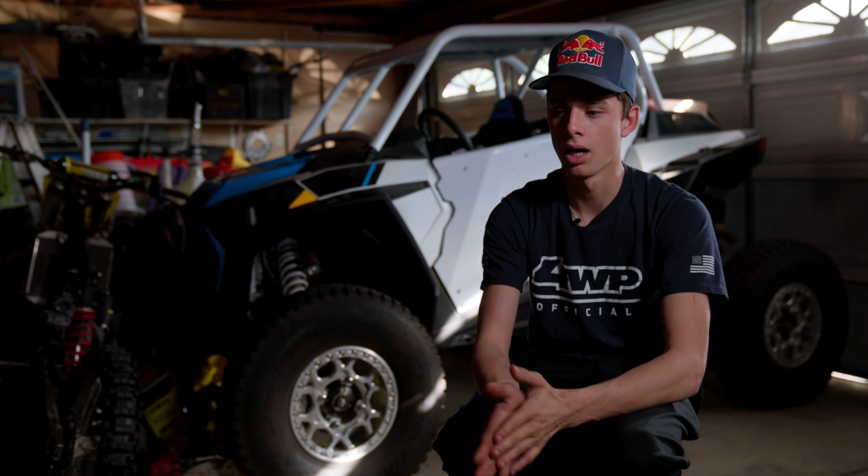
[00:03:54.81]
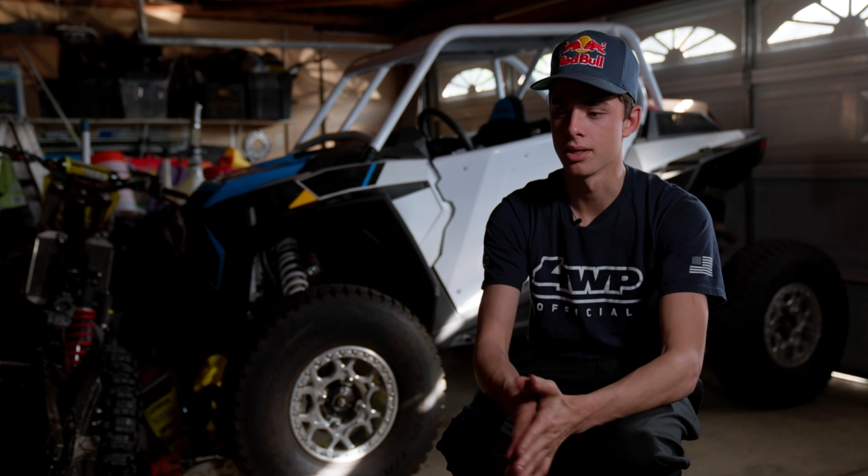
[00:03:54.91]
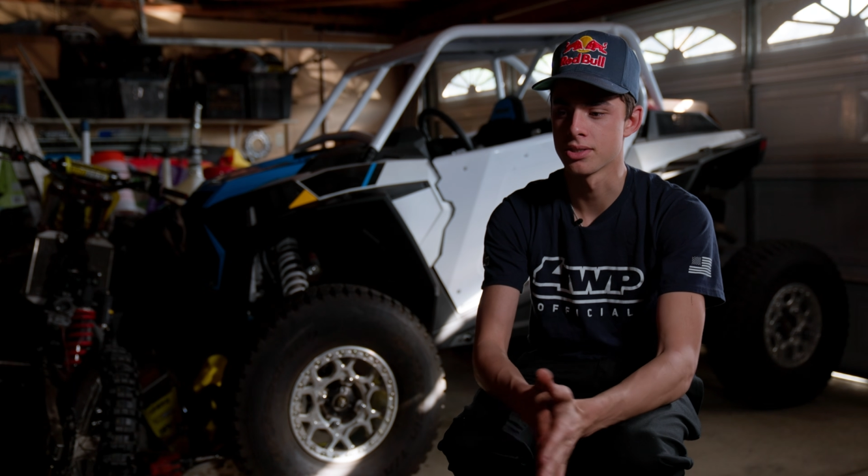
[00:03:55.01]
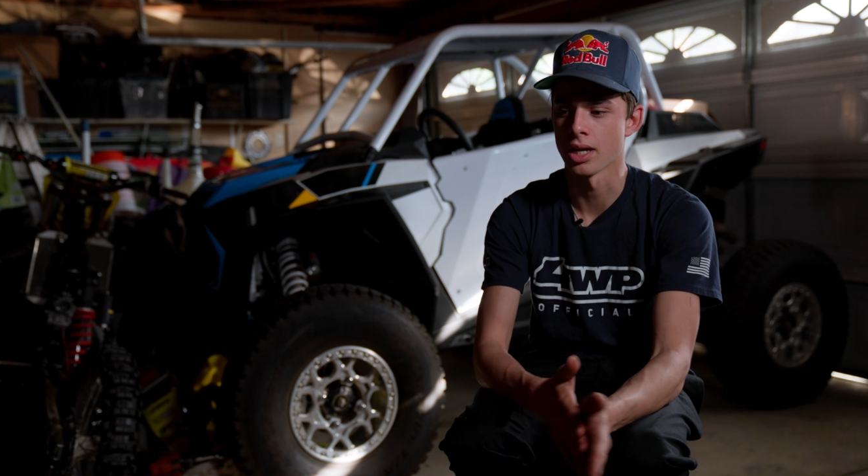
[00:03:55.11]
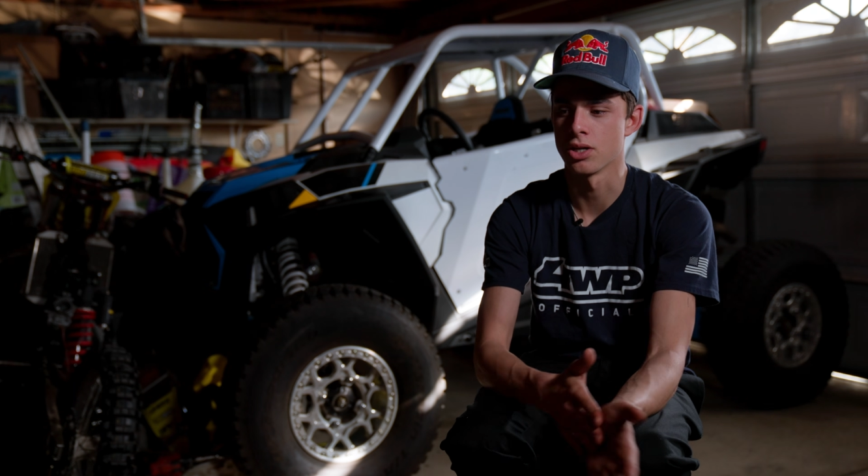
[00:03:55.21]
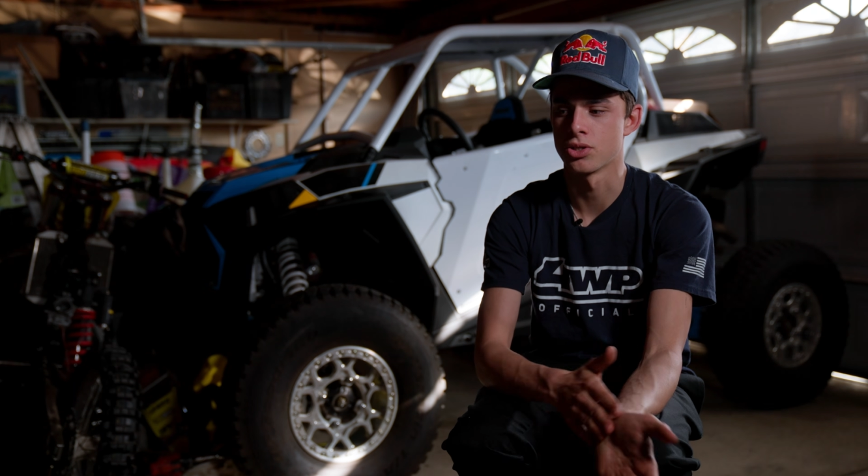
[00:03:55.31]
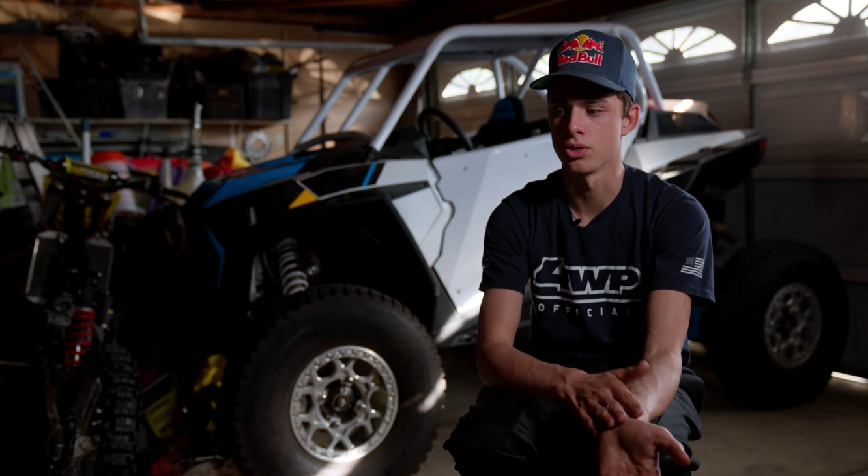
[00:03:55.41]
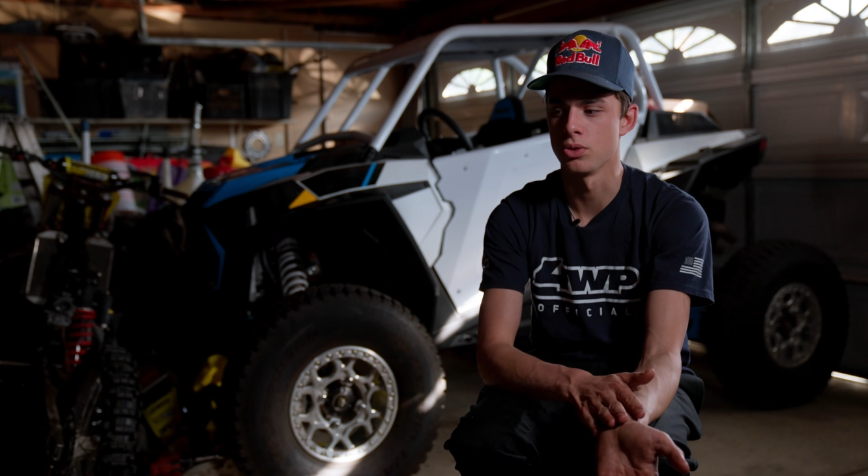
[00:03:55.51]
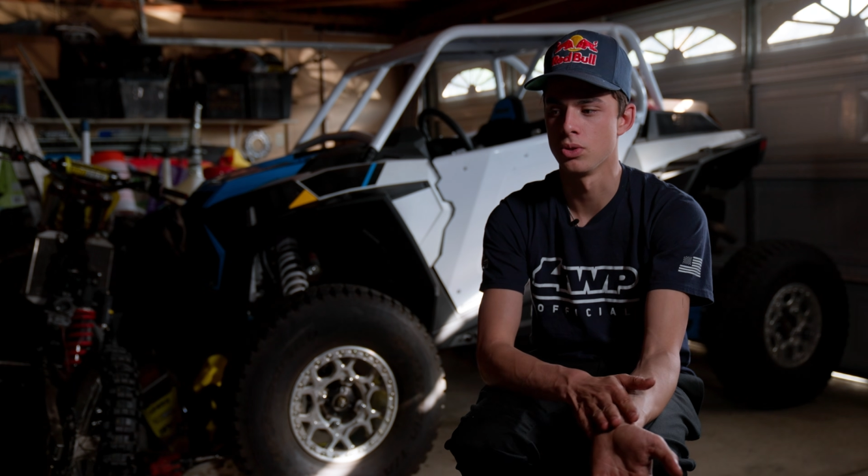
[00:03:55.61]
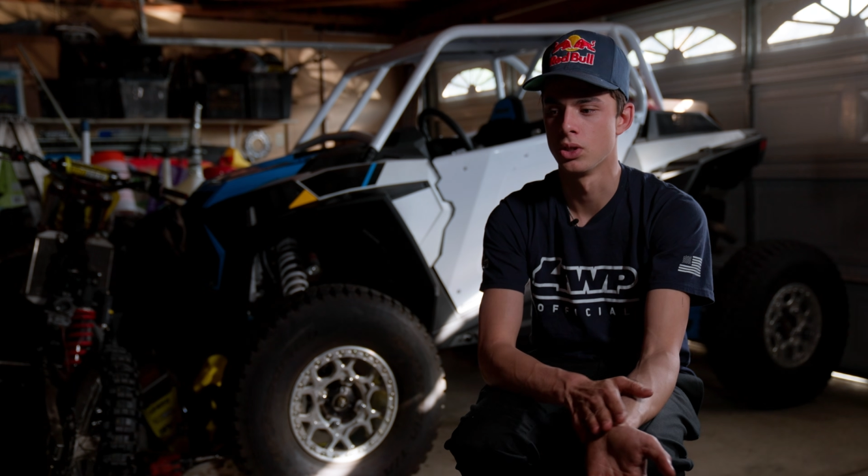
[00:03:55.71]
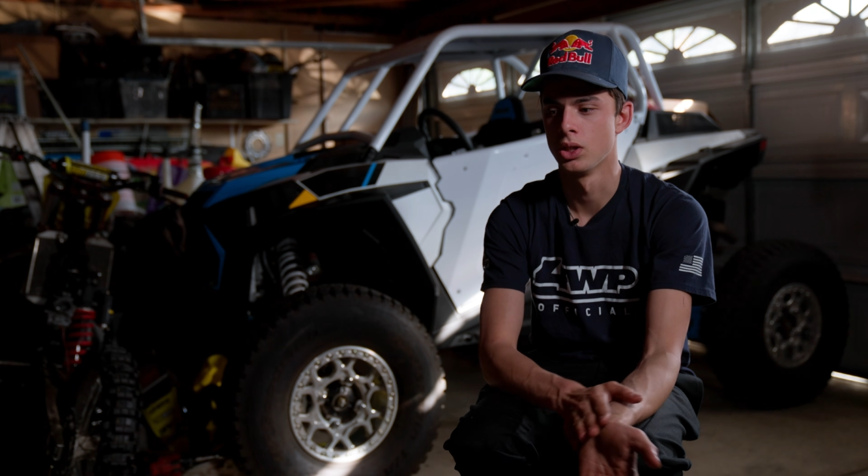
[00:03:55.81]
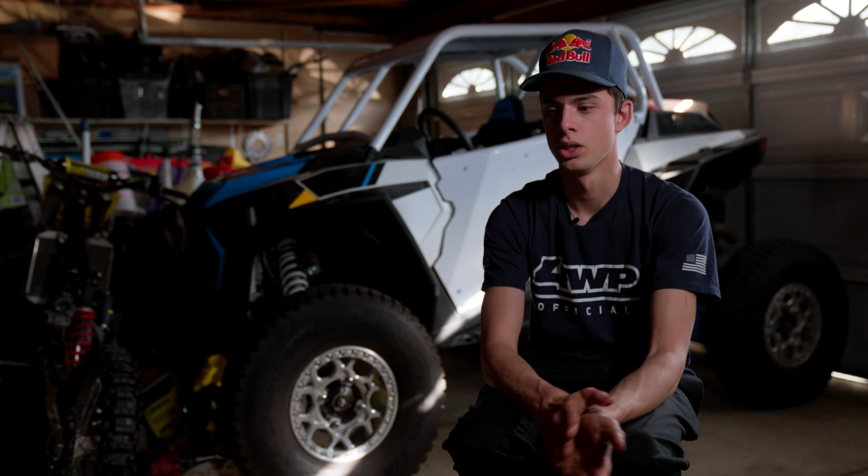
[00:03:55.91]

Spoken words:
Stage 2